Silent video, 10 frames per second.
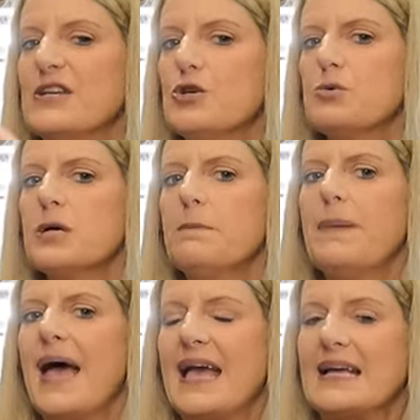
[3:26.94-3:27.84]
then you could
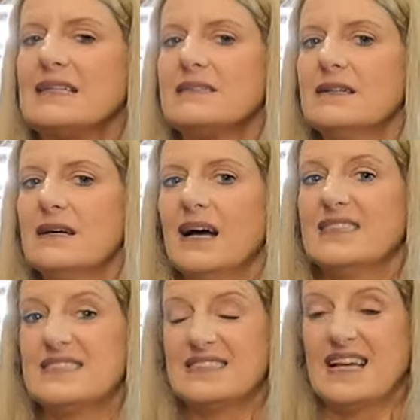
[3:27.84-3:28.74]
paint
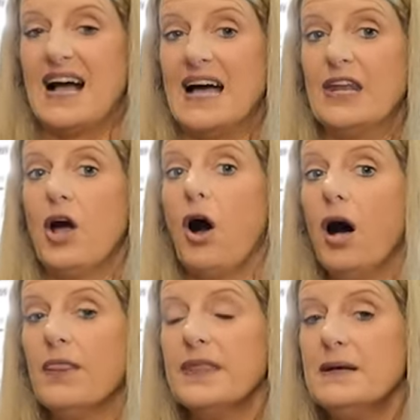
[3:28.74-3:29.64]
a design
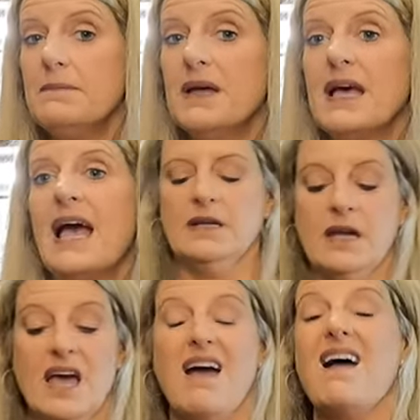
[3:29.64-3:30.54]
on them
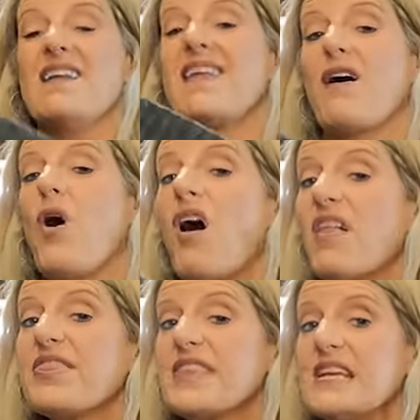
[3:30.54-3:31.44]
now
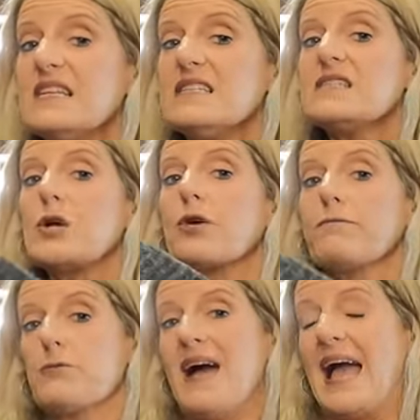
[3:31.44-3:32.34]
on these are
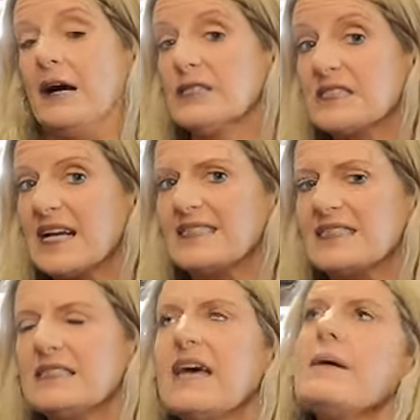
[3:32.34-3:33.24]
for my outside
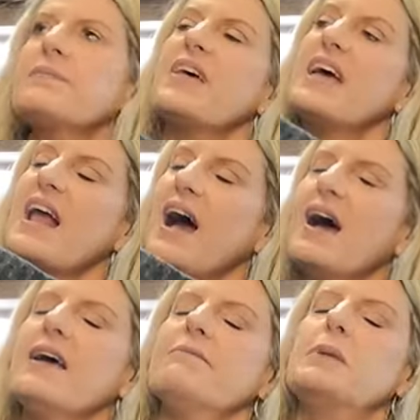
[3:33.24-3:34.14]
steps and
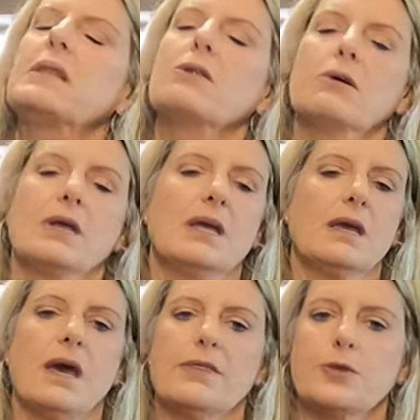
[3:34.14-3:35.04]
I have been
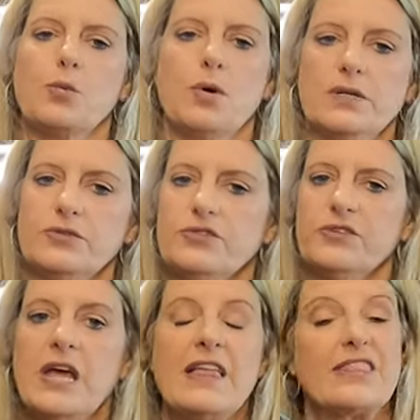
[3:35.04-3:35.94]
looking at the
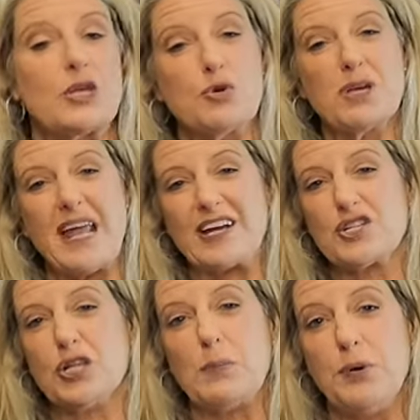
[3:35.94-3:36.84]
ones that you could
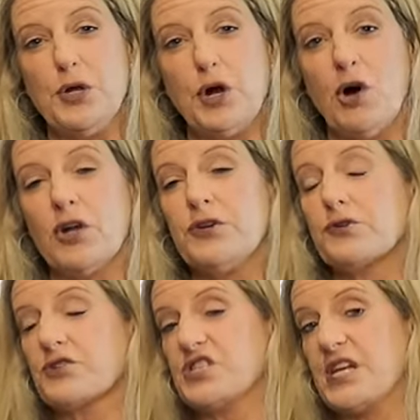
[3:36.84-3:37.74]
actually put on
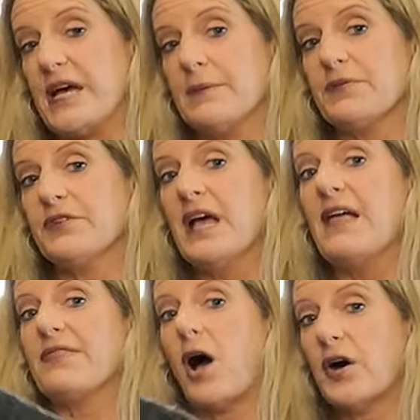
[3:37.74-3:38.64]
your steps
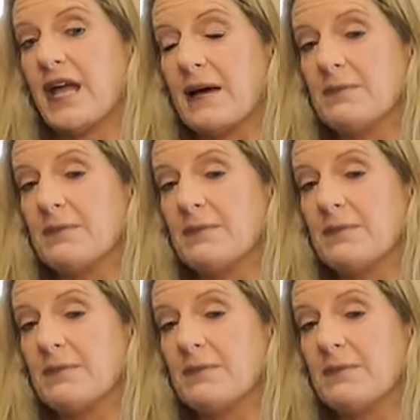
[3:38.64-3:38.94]
on